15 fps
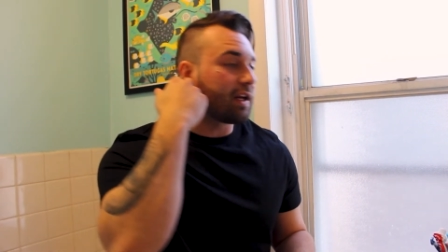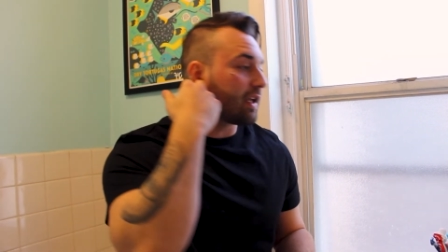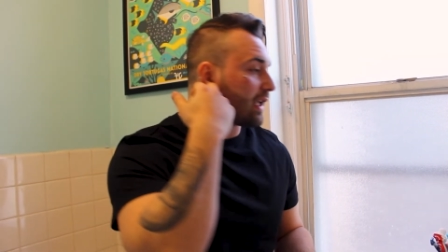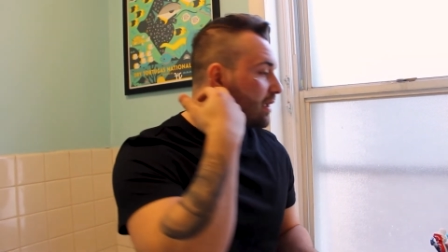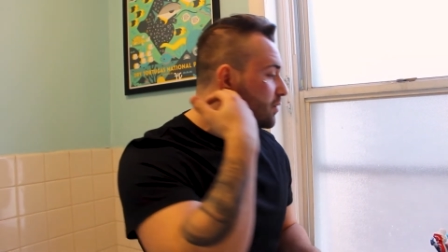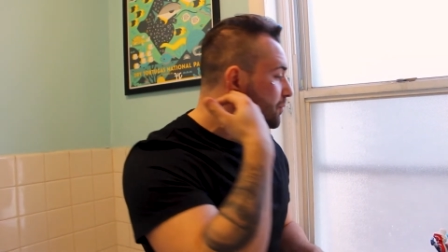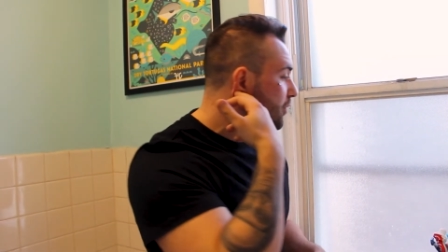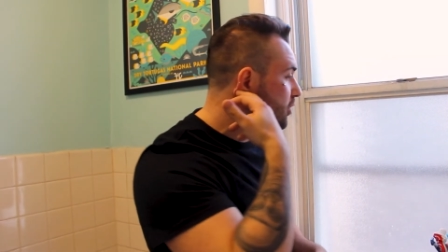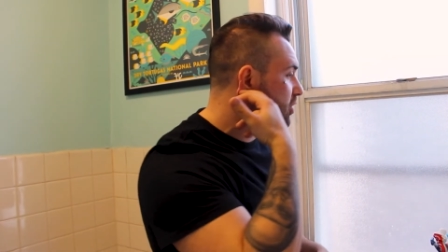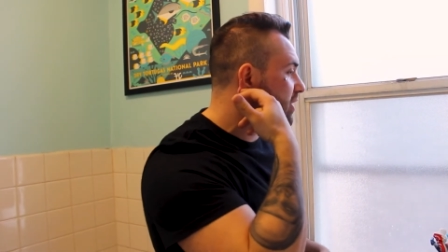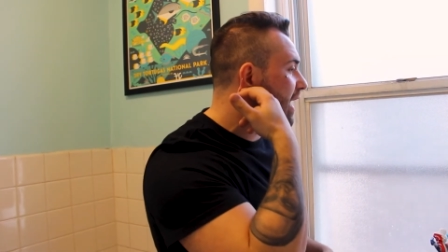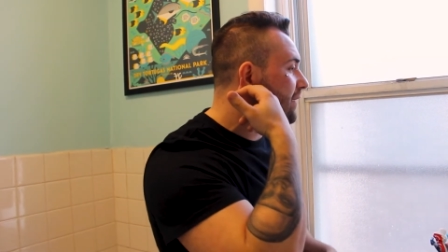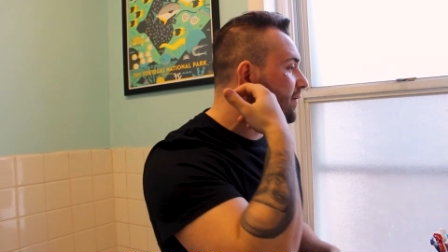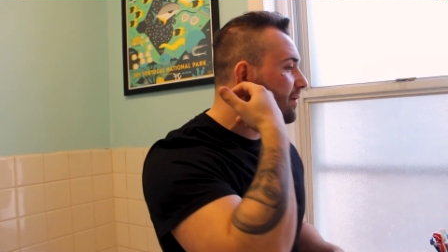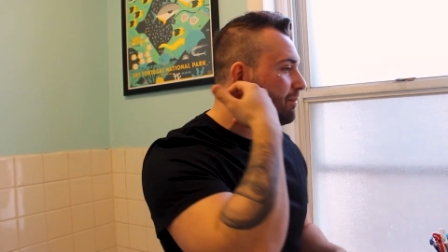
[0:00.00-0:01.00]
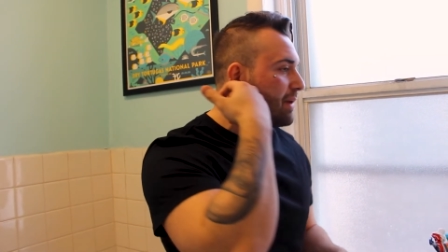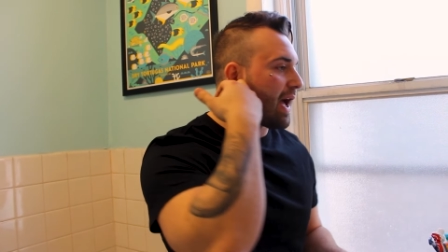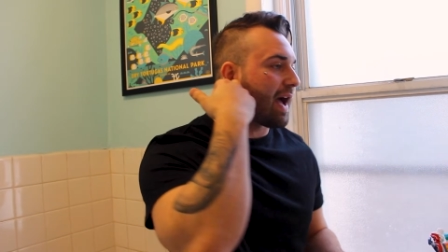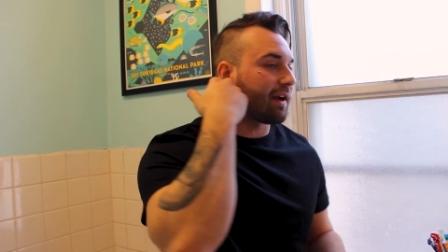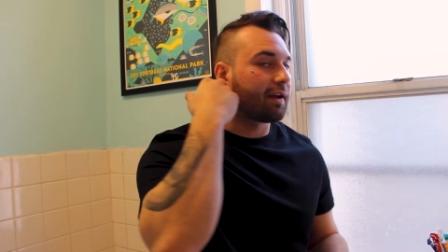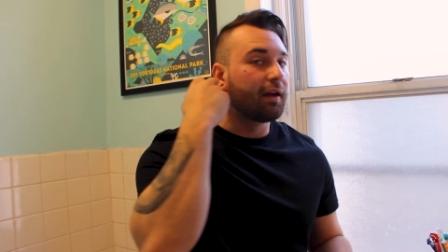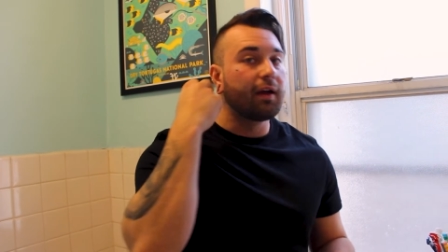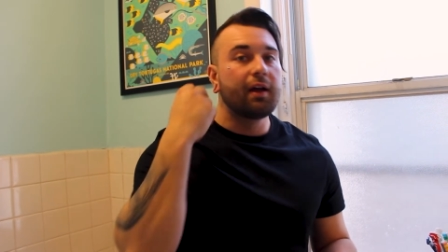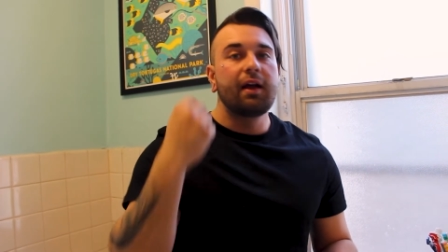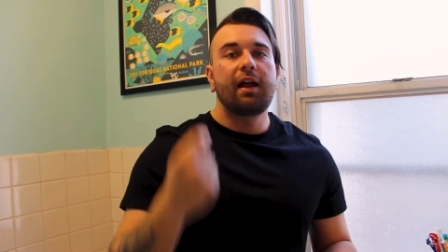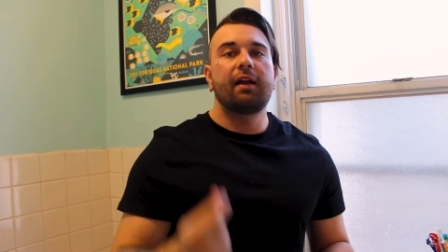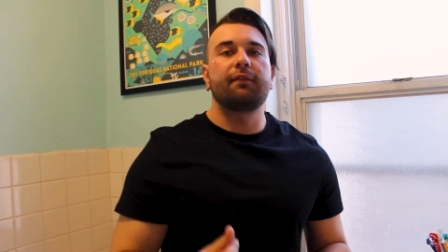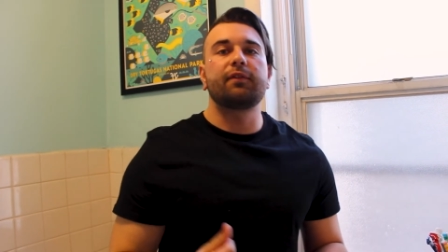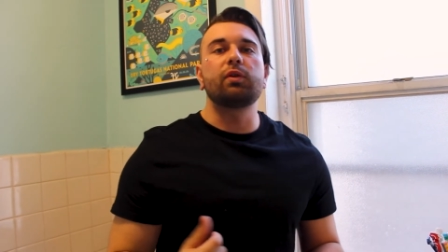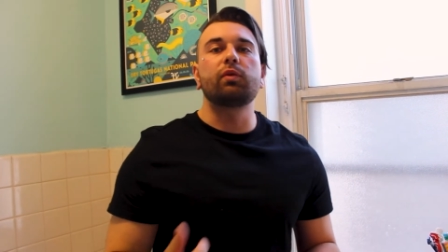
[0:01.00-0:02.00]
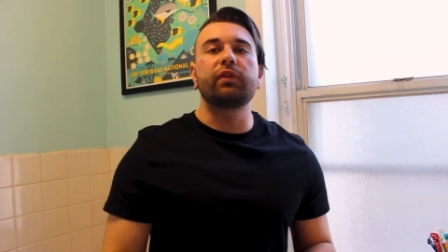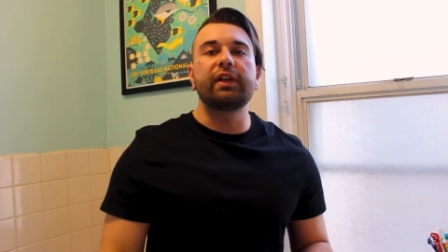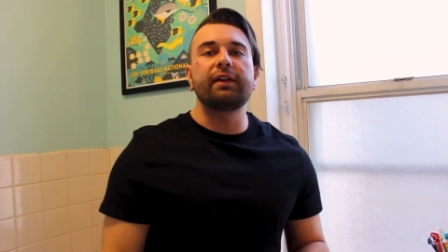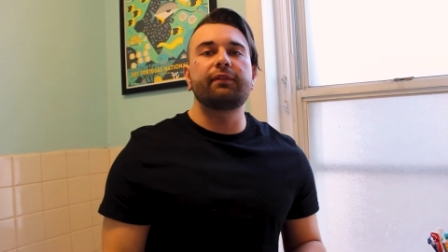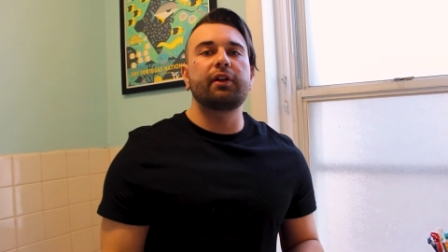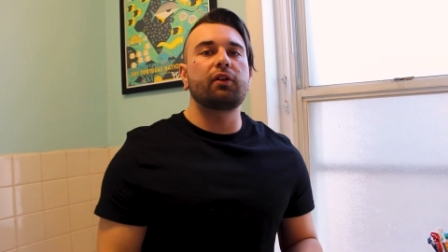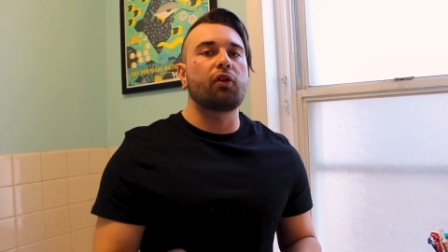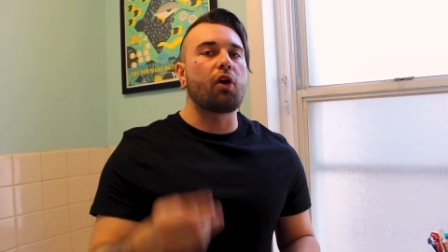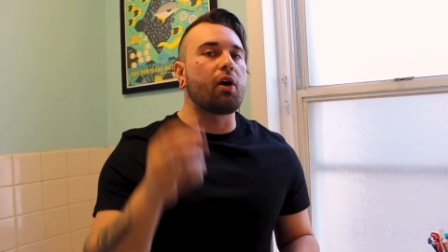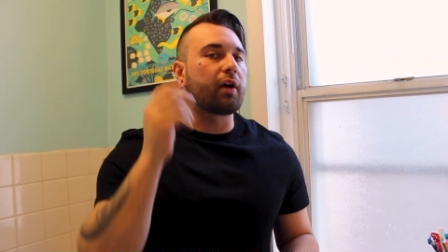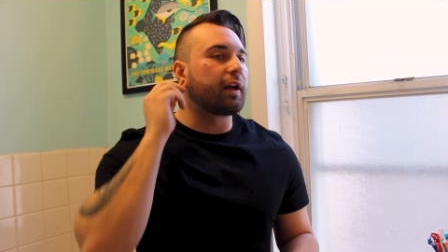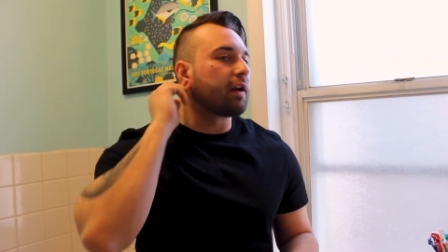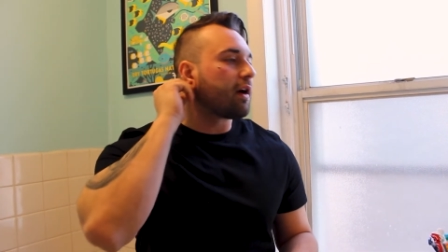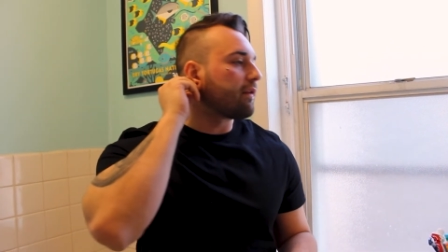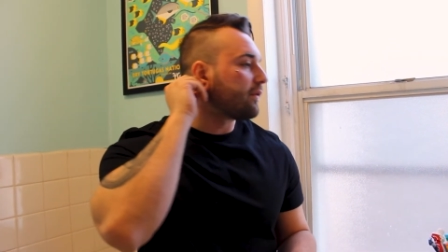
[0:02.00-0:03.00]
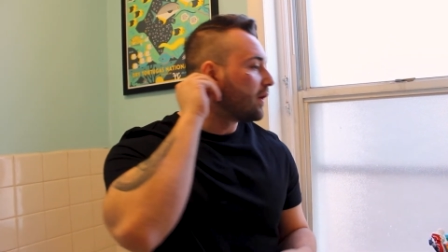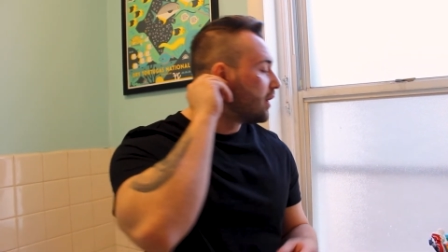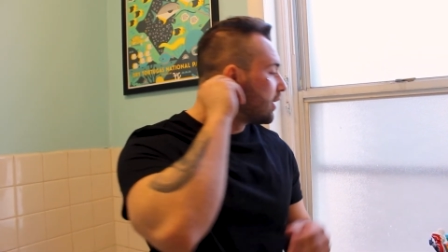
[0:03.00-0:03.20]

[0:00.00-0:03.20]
it gets pushed out the back, and if you leave it long enough,